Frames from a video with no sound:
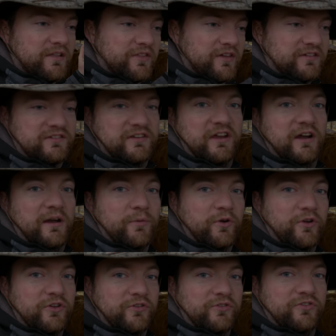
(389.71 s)
This year I'm
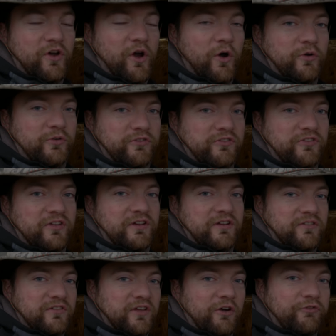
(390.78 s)
gonna use oats
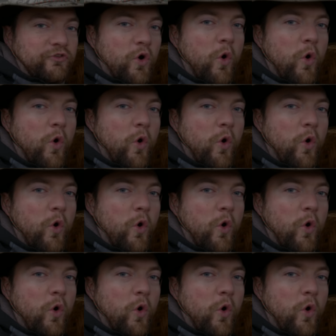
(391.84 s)
instead of